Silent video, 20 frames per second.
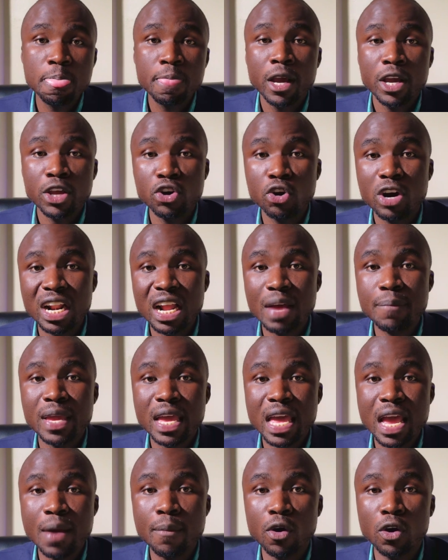you're gonna be
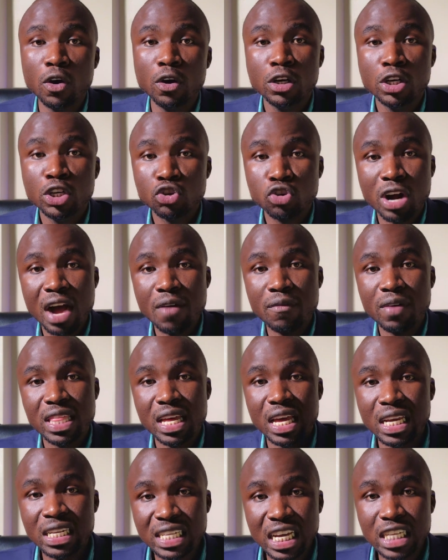able to cover the
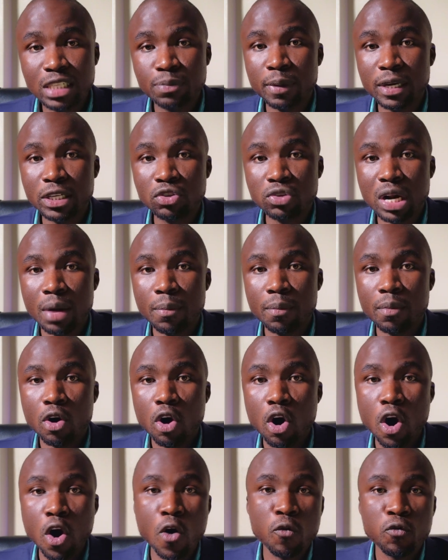entire spectrum
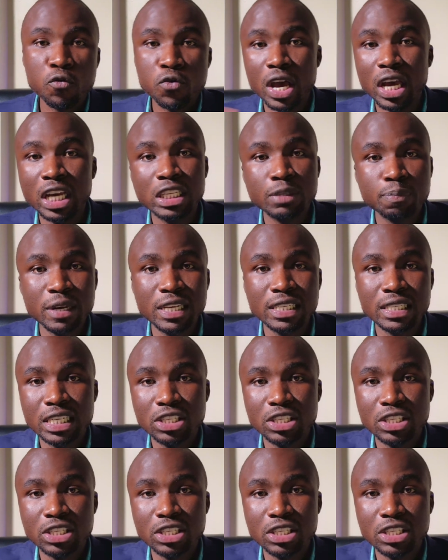of your expenses,